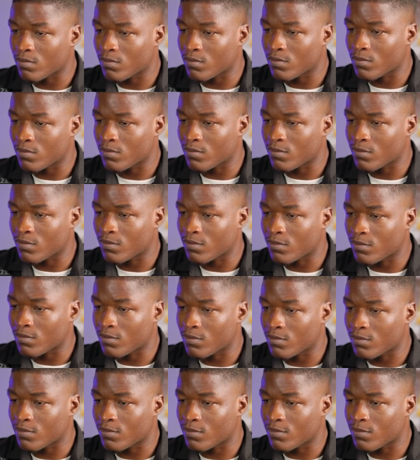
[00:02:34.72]
the Garden
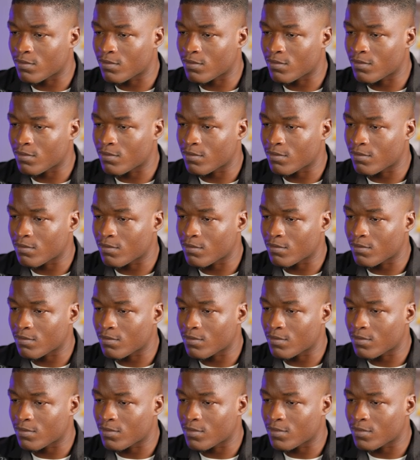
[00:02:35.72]
of Eden will be
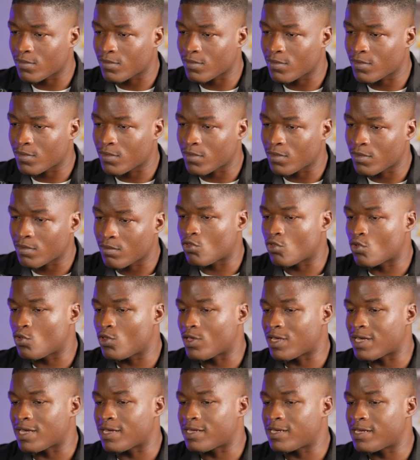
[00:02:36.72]
located. So
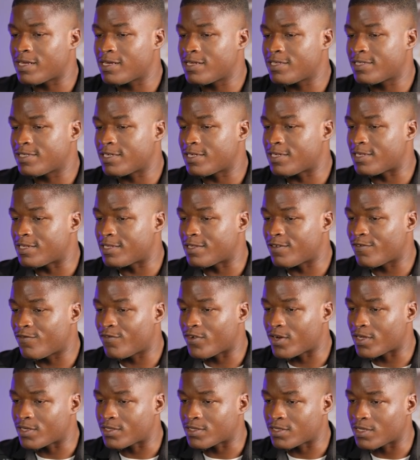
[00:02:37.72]
you can clearly see the
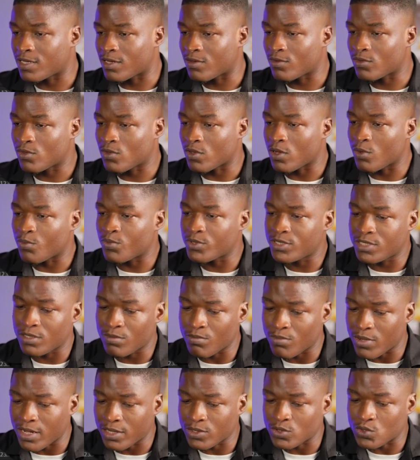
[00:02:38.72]
difference now. So I'll put
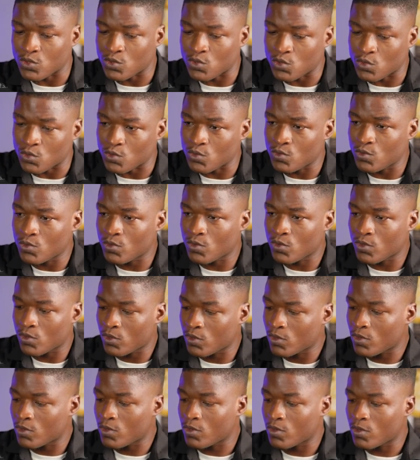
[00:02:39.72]
it back to 2
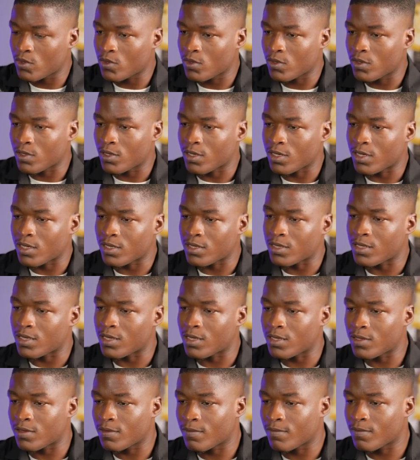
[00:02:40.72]
and
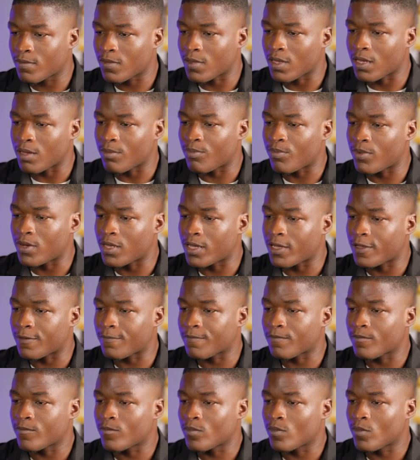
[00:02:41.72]
then apply.
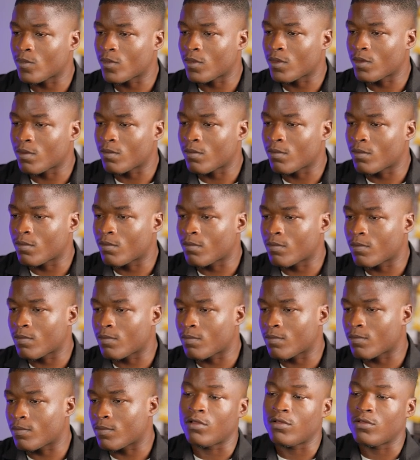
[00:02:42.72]

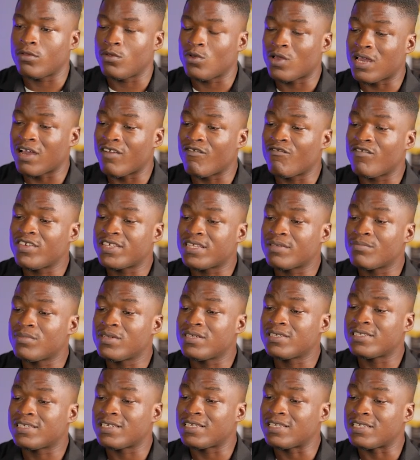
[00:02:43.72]
You can
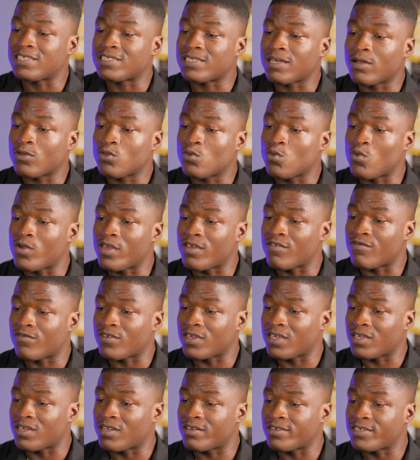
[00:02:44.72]
visibly see the sound wave
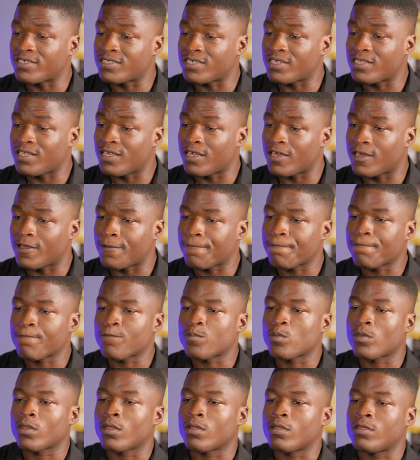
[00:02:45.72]
increasing here.
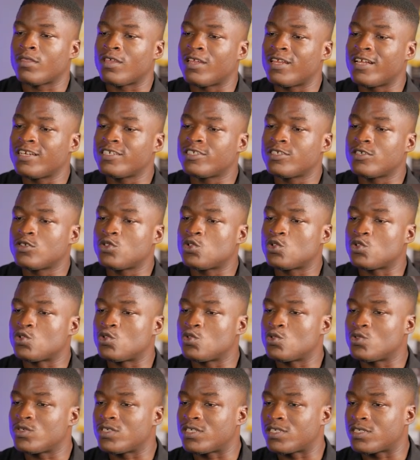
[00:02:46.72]
The next thing to
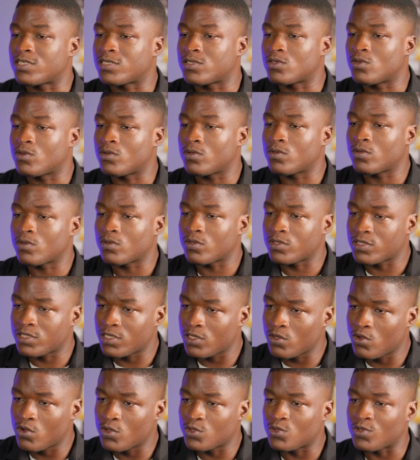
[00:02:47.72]
do is
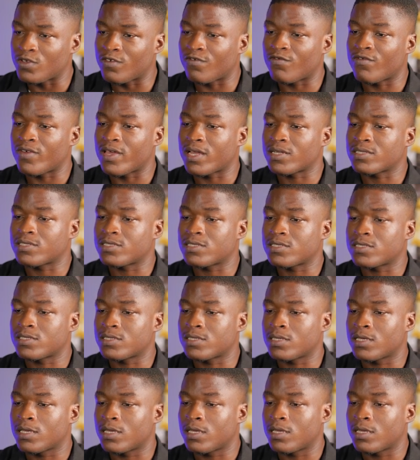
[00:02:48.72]
still go to Effects,